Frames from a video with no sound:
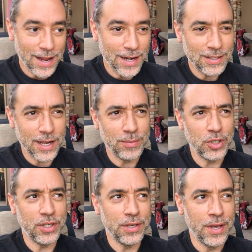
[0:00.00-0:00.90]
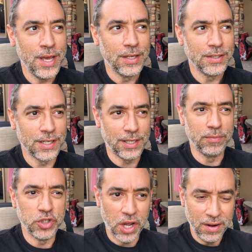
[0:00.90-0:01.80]
Anytime she says
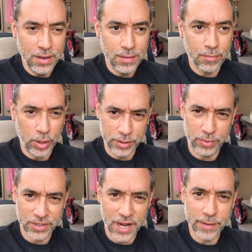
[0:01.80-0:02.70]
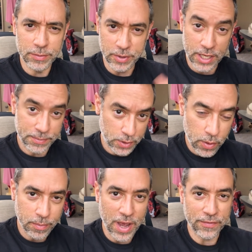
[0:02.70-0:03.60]
I'm done multiple times but keeps
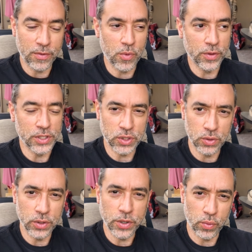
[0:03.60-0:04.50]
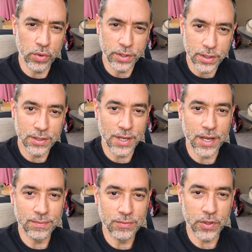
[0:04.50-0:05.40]
going back for more, that's usually a really good
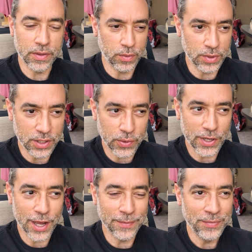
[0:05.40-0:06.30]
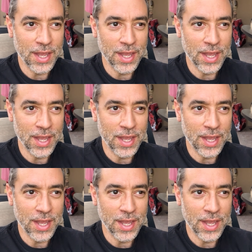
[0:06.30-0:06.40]
sign. So I think we did okay.